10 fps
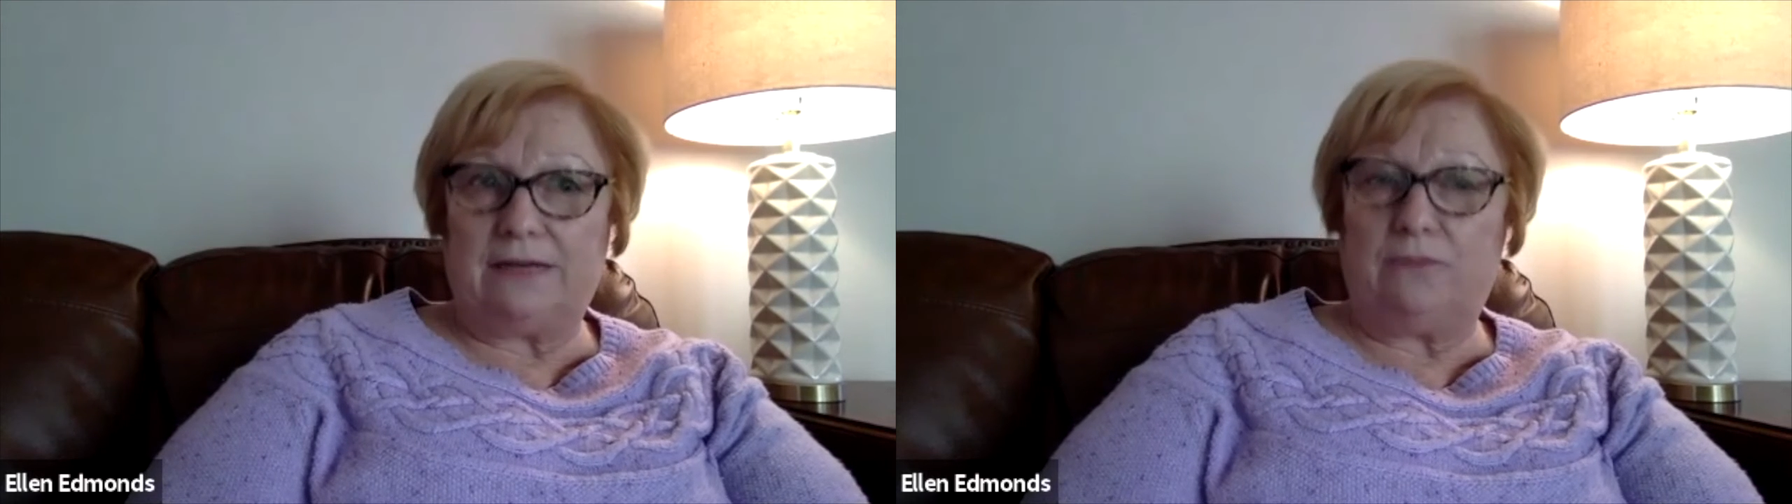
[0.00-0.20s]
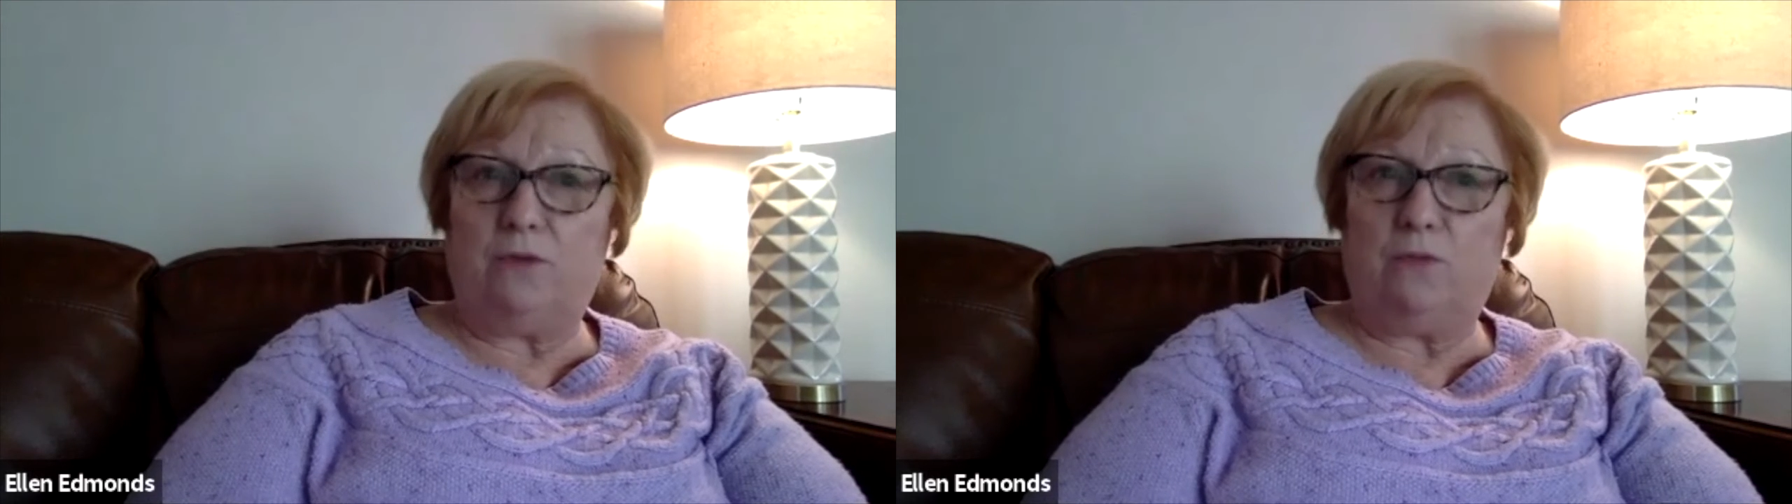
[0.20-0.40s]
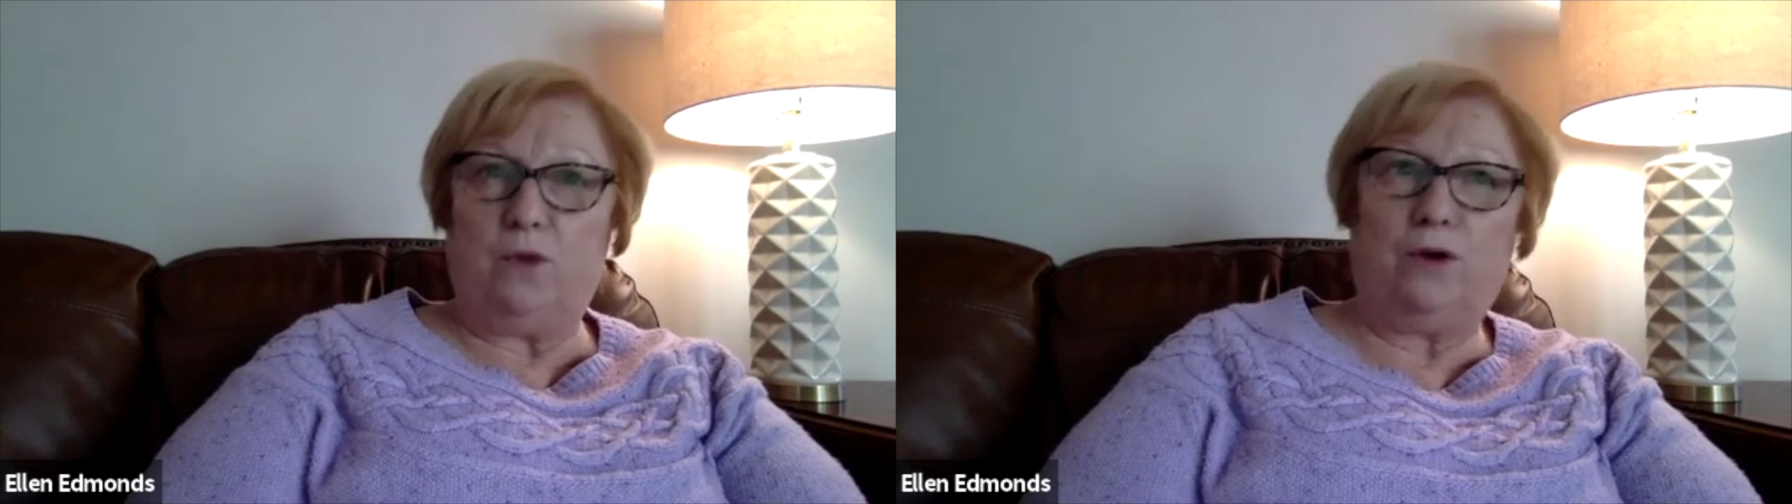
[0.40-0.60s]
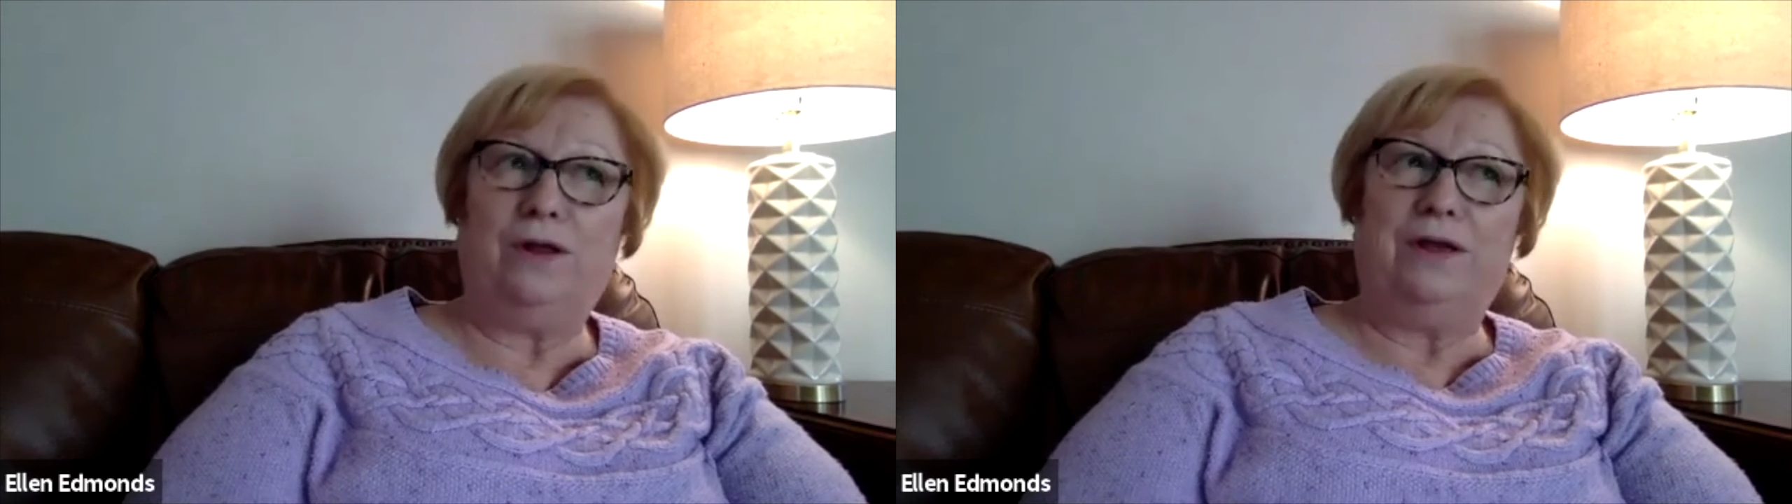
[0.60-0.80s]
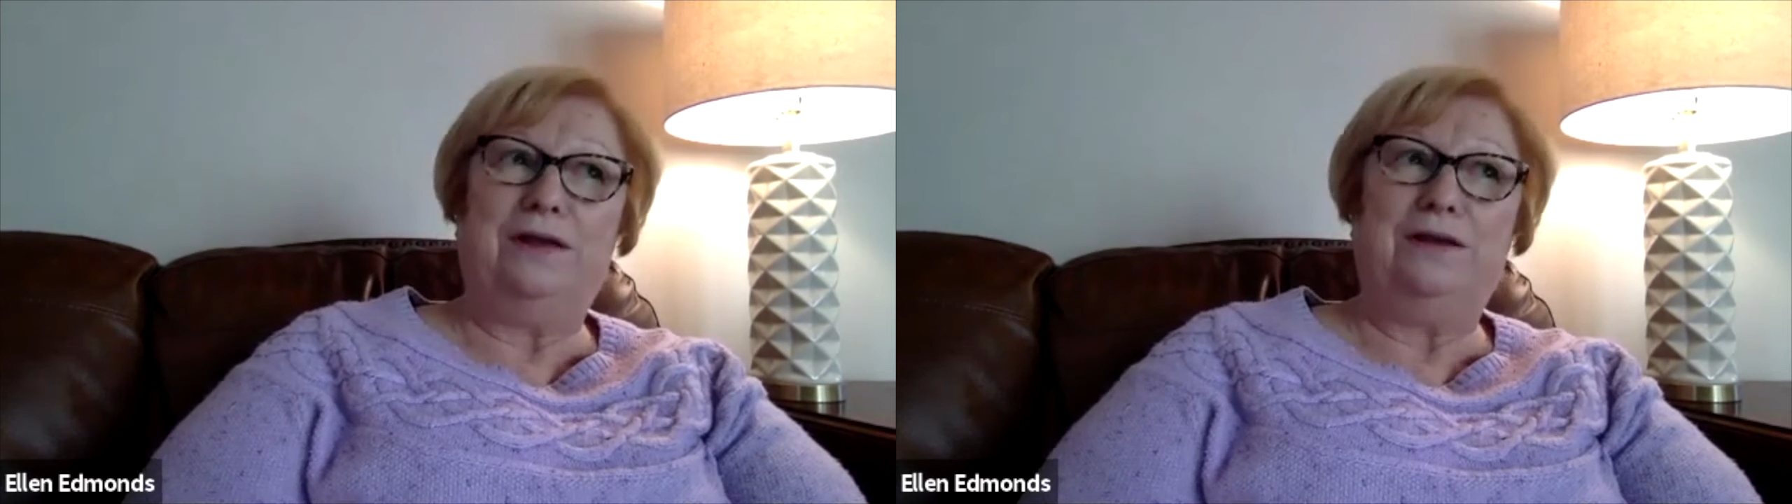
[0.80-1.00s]
And when we're
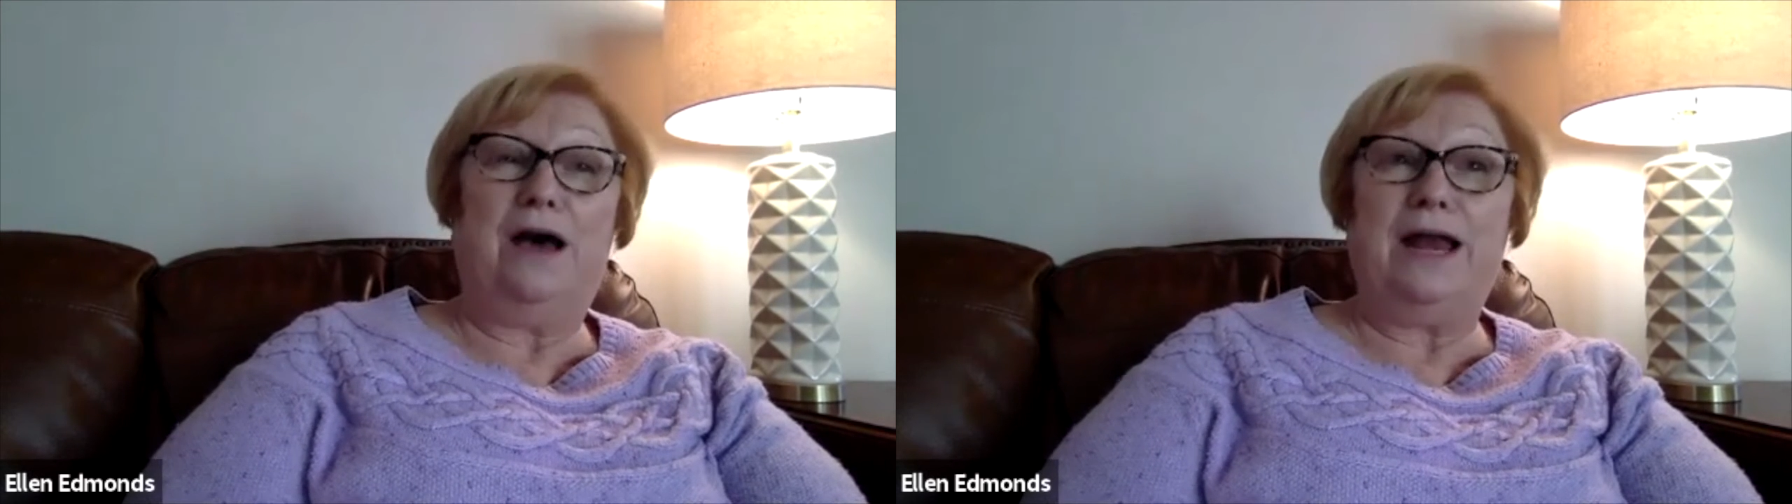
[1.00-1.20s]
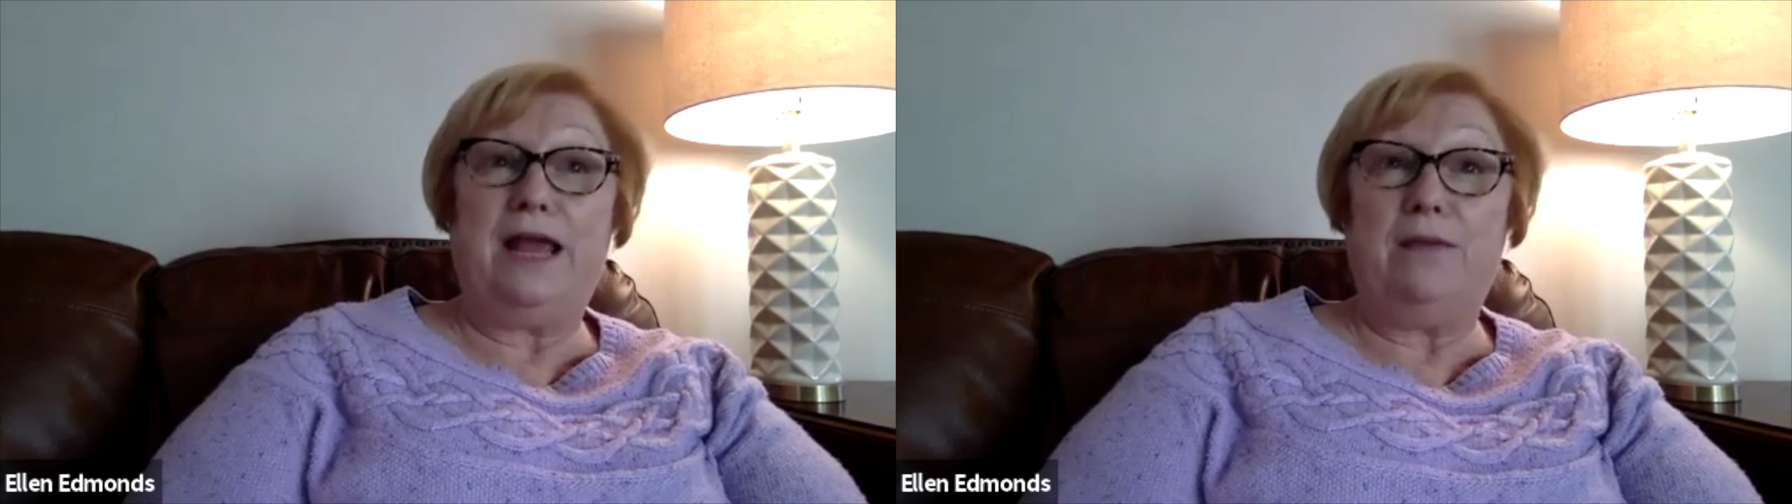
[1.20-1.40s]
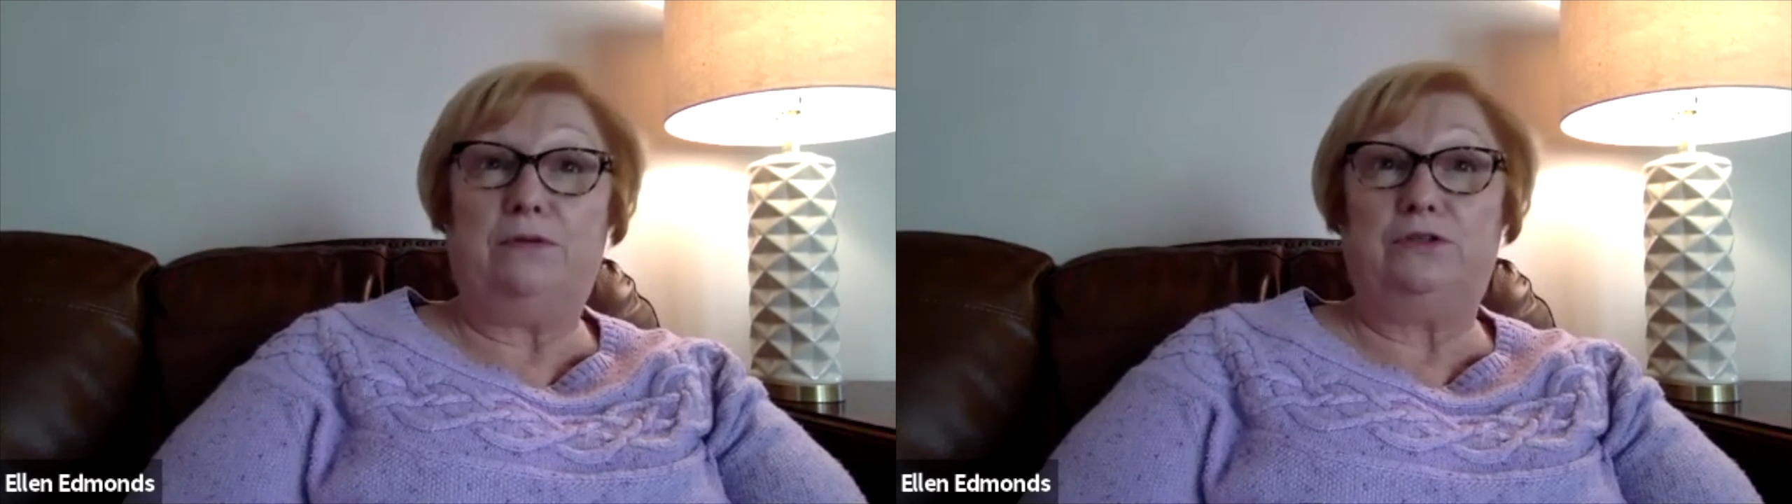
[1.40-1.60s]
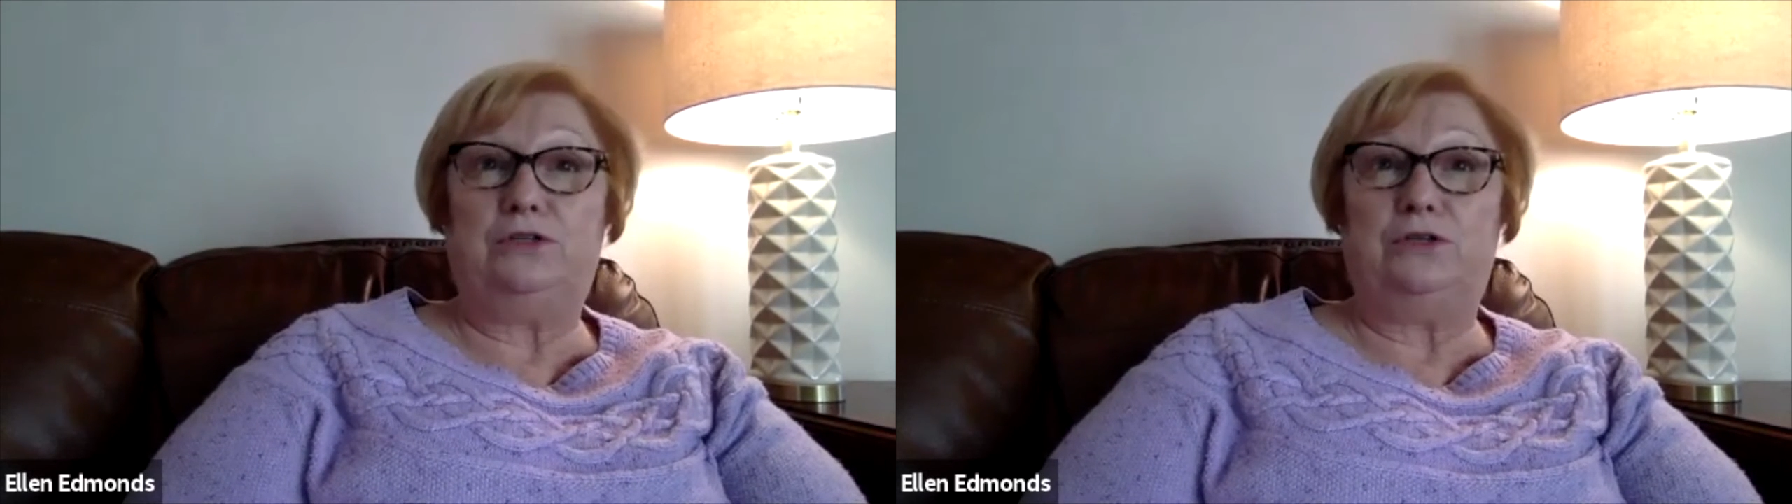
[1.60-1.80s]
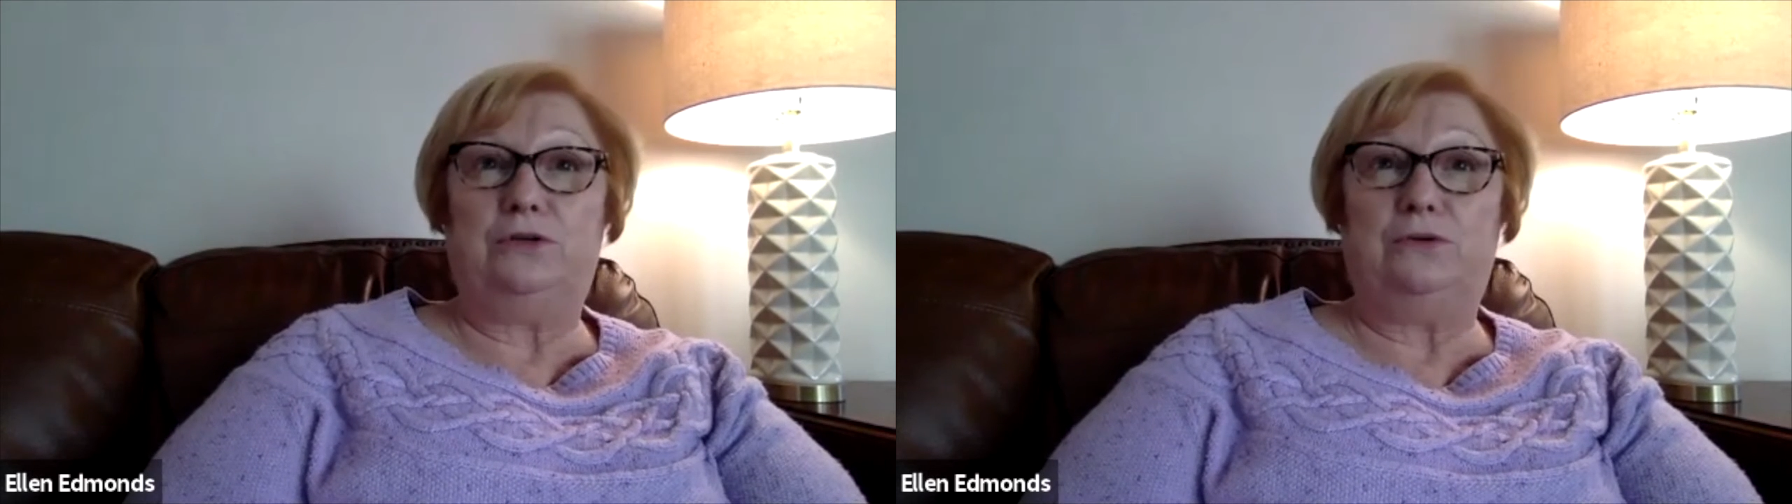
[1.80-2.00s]
not able
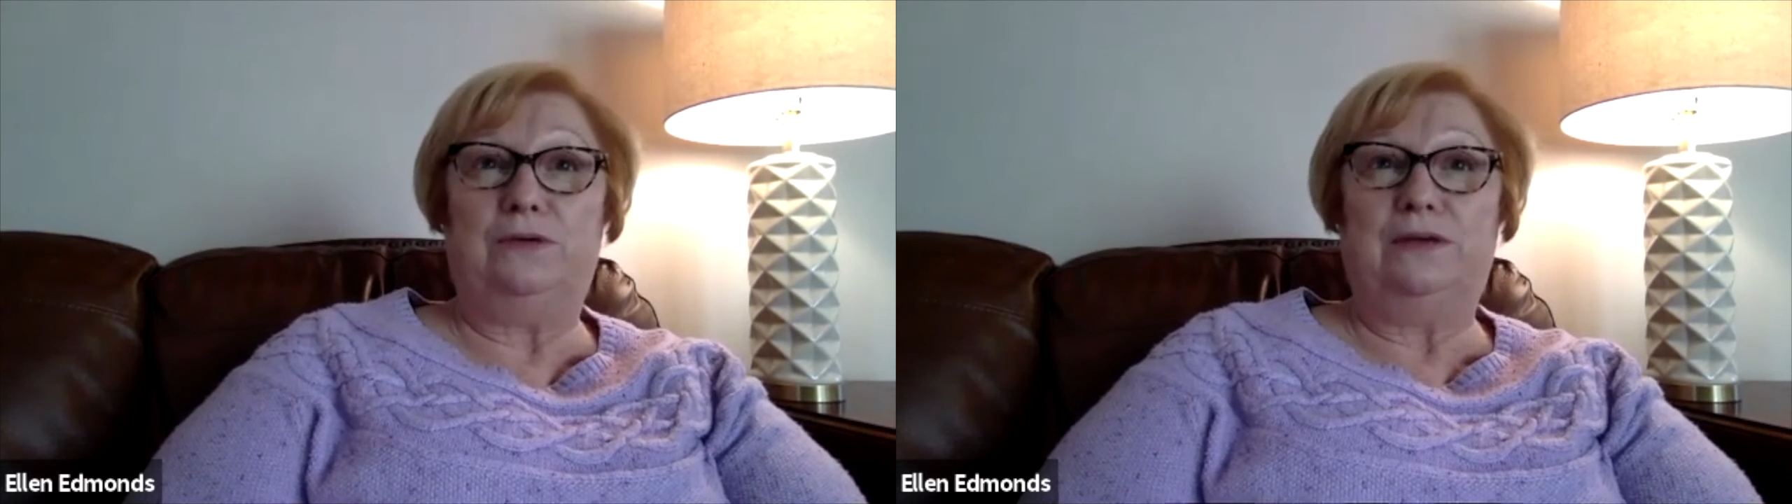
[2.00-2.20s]
to